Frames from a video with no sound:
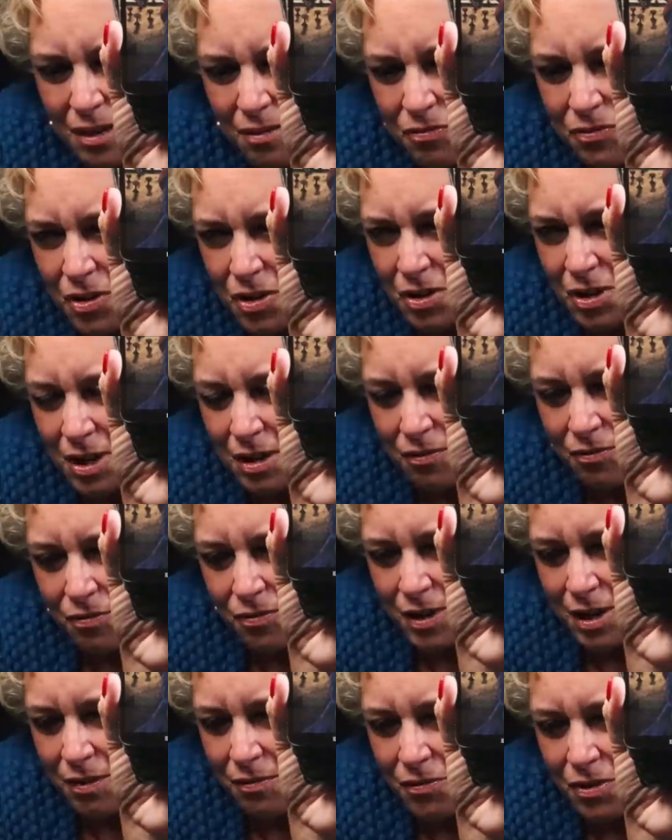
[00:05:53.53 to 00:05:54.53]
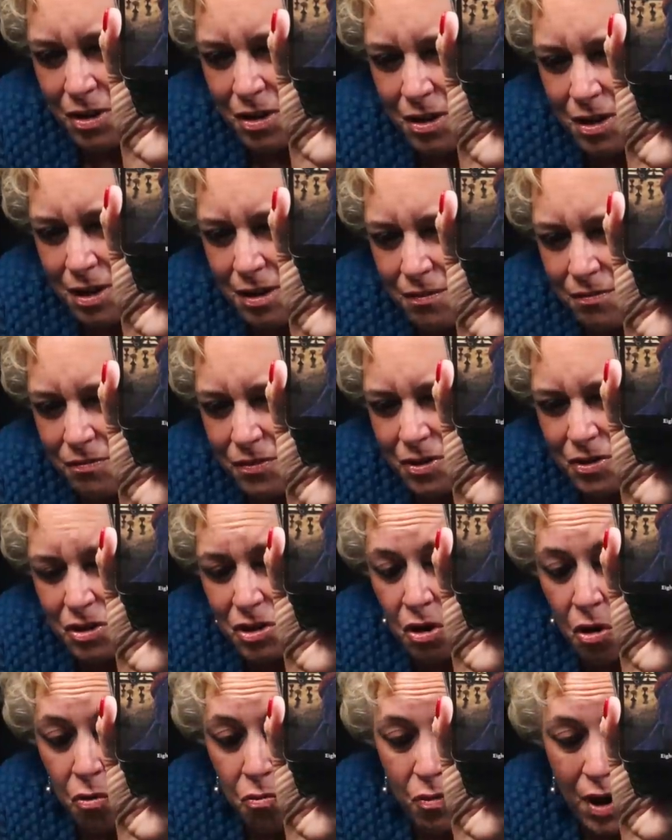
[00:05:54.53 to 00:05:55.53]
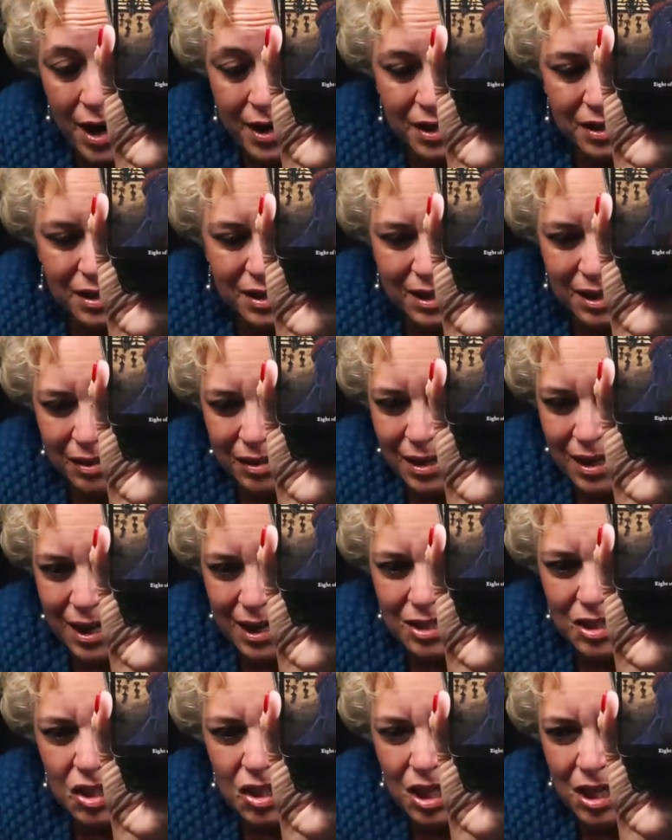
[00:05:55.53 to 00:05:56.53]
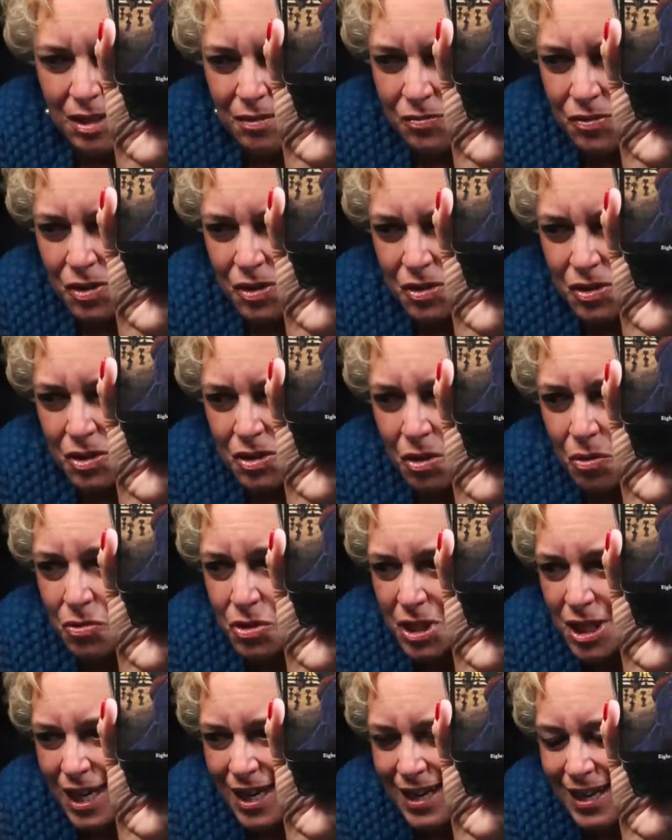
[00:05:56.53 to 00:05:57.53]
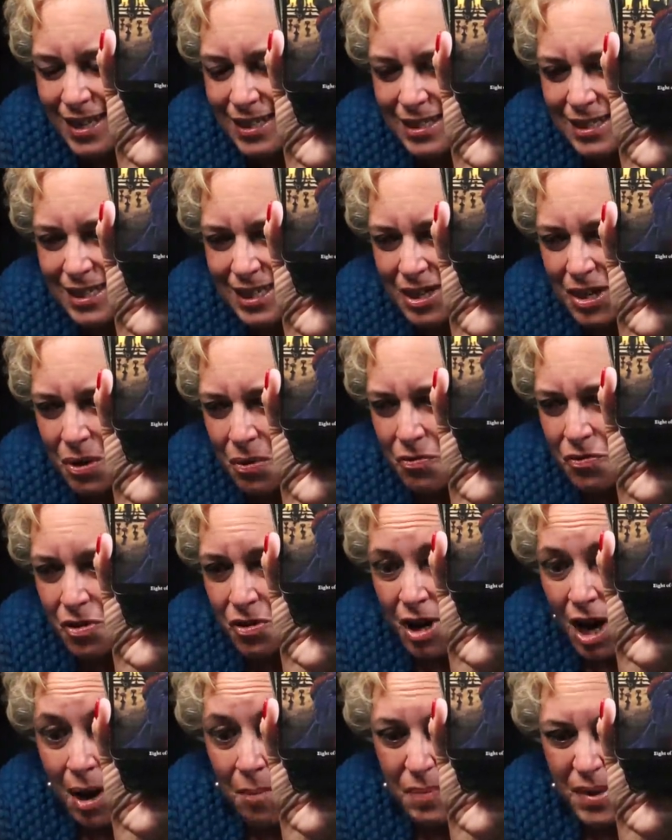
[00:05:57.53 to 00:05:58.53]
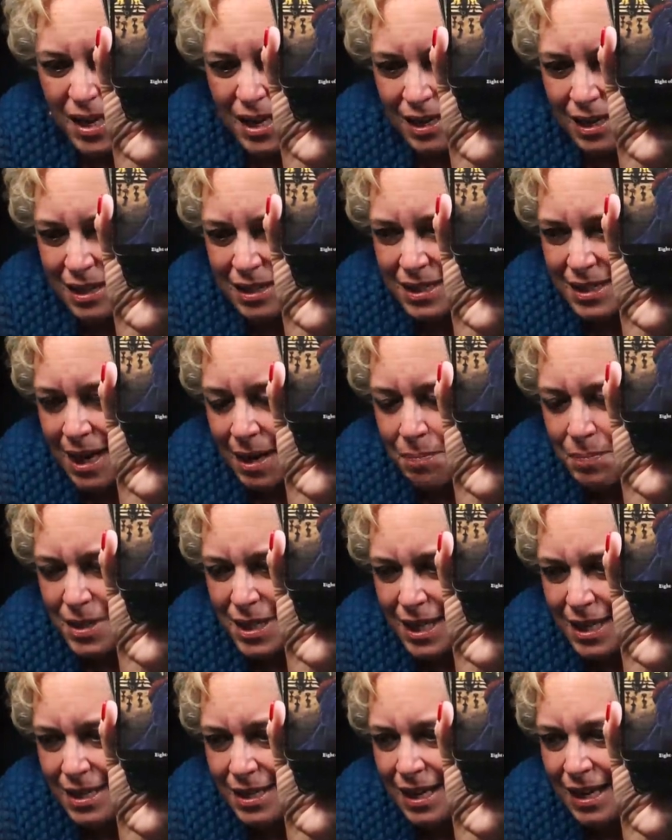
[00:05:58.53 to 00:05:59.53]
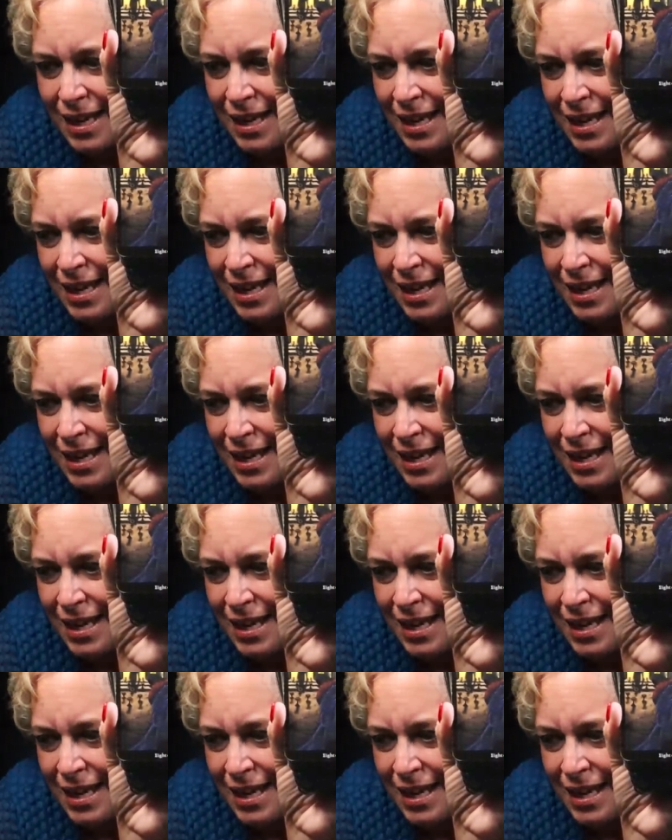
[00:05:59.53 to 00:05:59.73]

if there if if there if there's no reconciliation, if there's no chance, you know, if they're not being accepted,